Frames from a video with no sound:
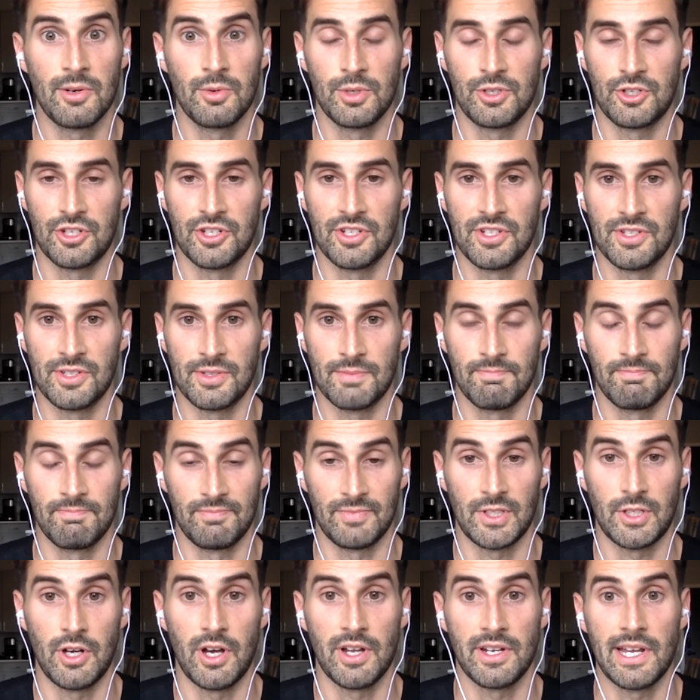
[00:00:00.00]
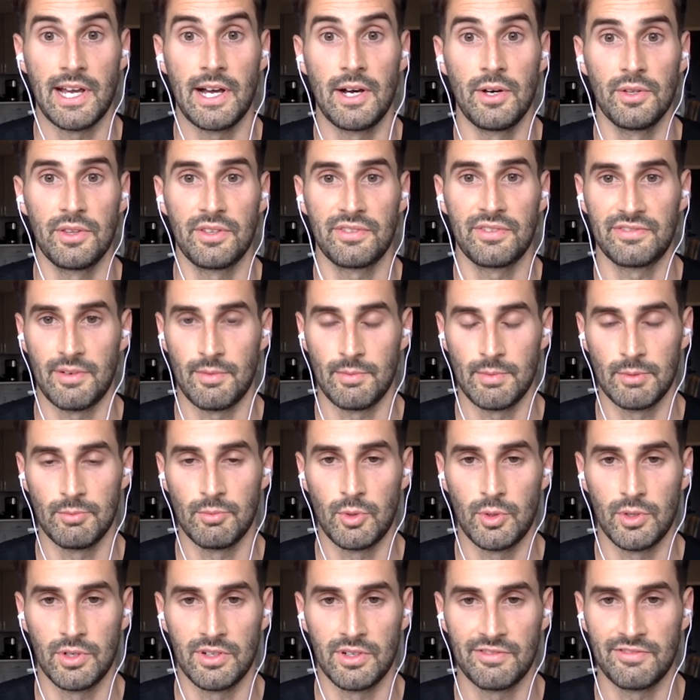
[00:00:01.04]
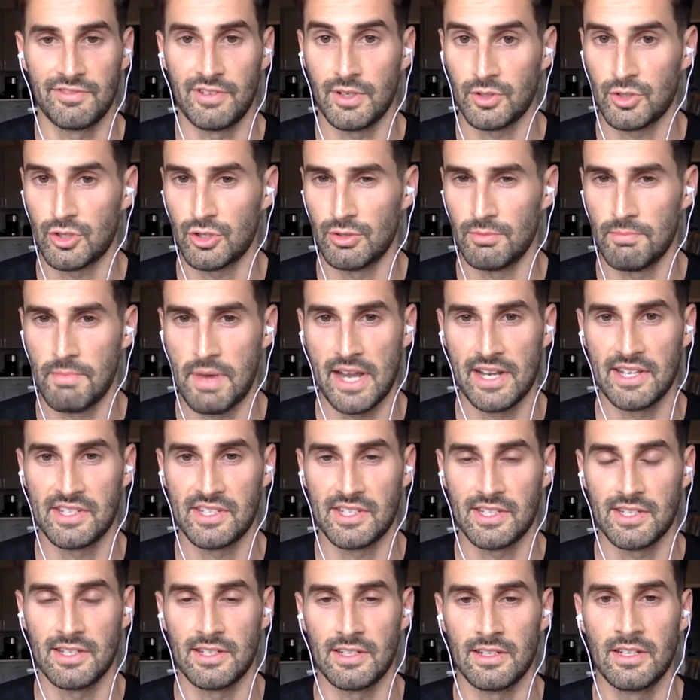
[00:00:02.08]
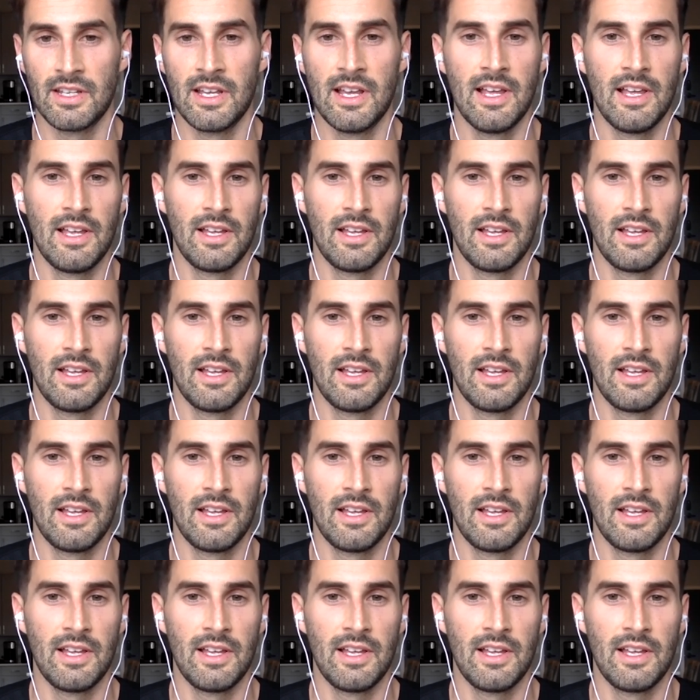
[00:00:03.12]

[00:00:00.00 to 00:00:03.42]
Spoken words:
which is gut health from a more functional medicine,